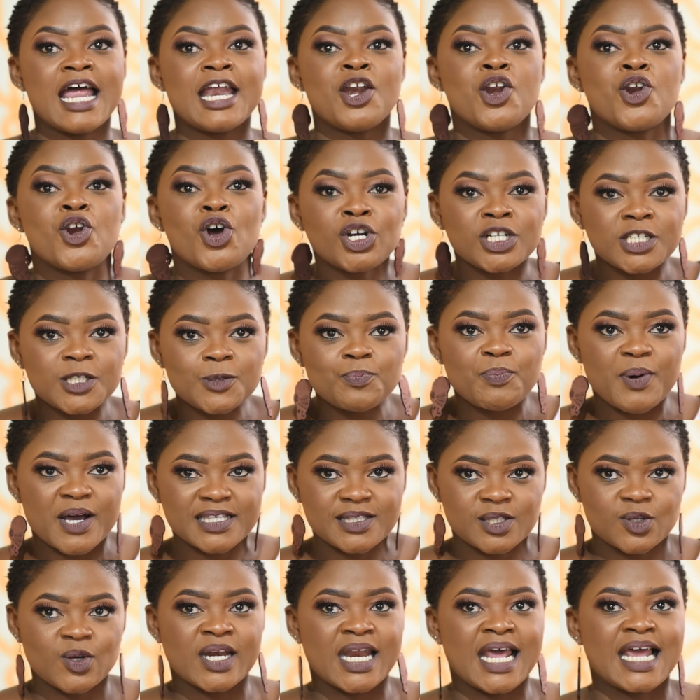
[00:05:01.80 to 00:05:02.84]
Not
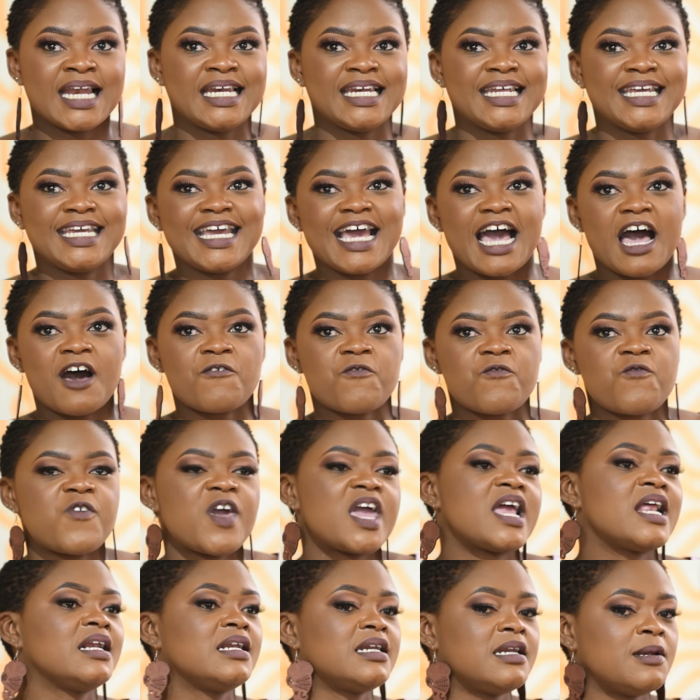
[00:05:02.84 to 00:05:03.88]
personally a
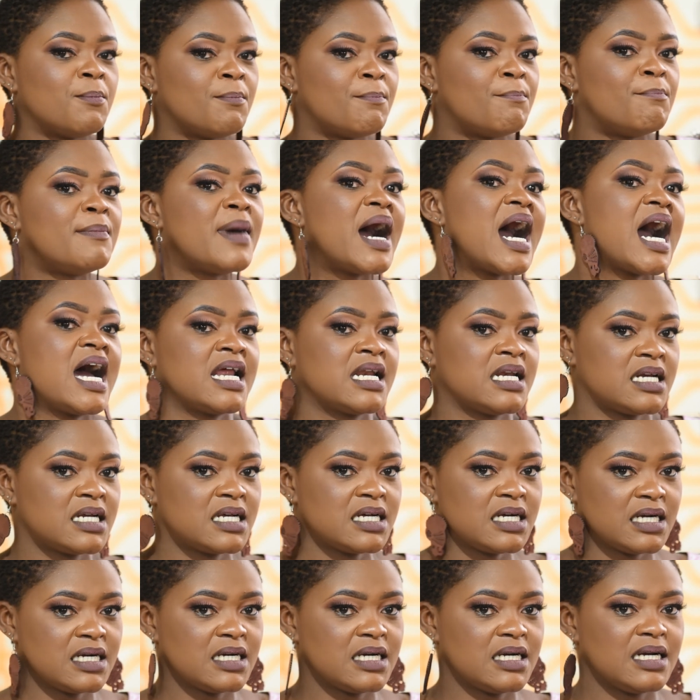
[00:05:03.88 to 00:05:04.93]
failed
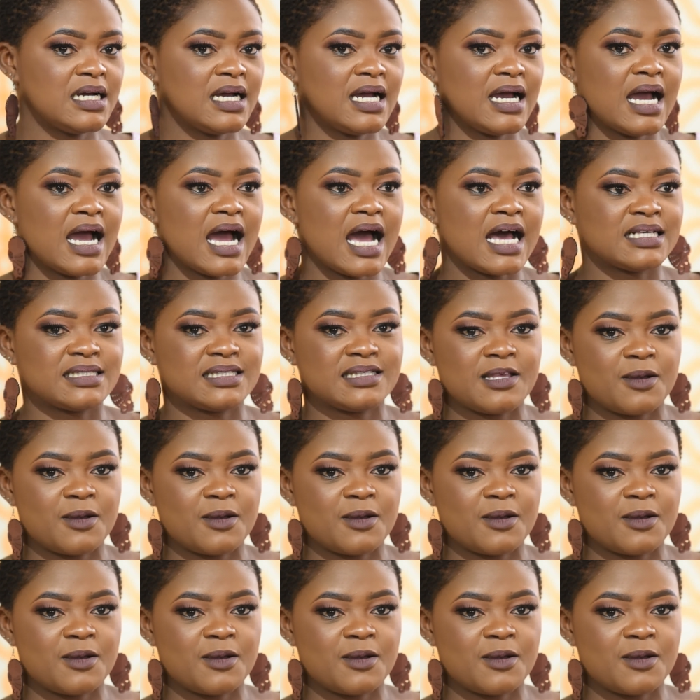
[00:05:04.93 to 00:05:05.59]
man, as